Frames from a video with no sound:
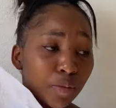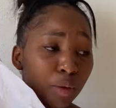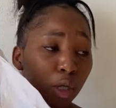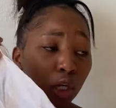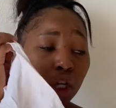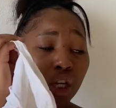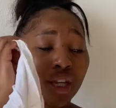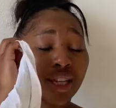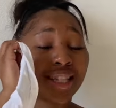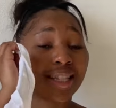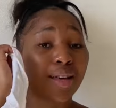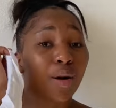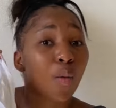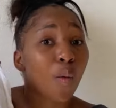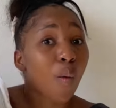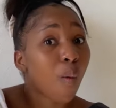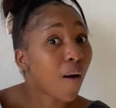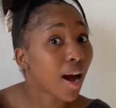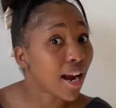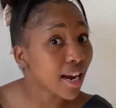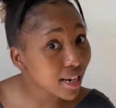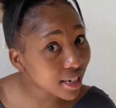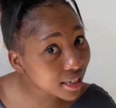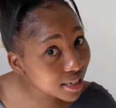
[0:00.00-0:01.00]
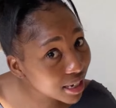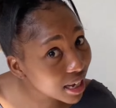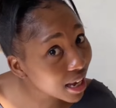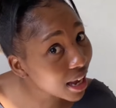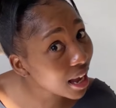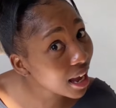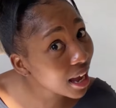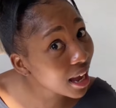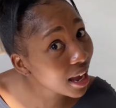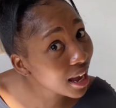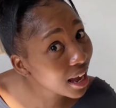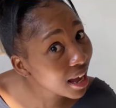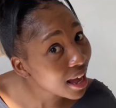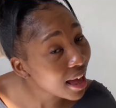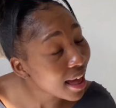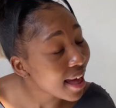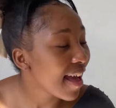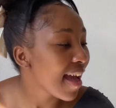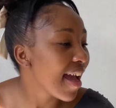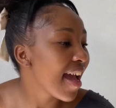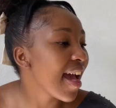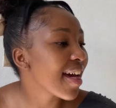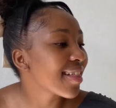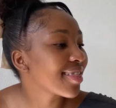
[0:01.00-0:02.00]
because the quality,
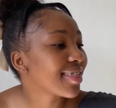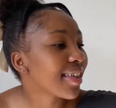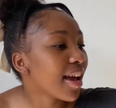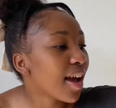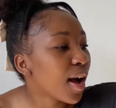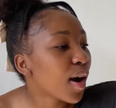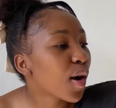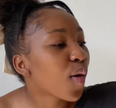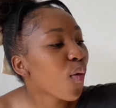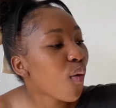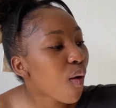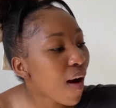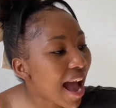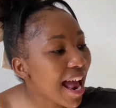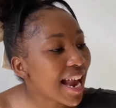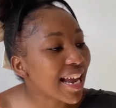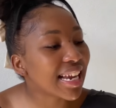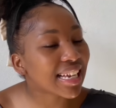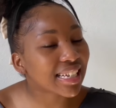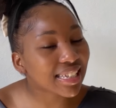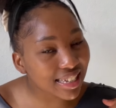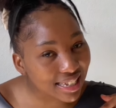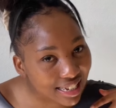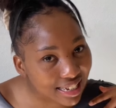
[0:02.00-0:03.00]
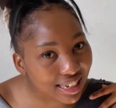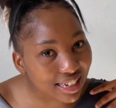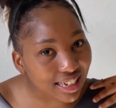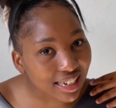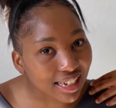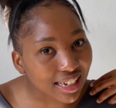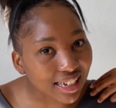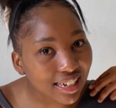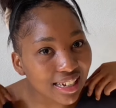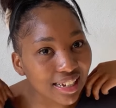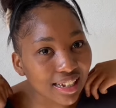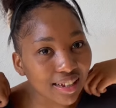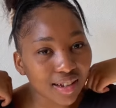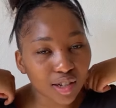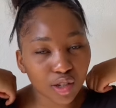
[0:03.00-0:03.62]
the quality,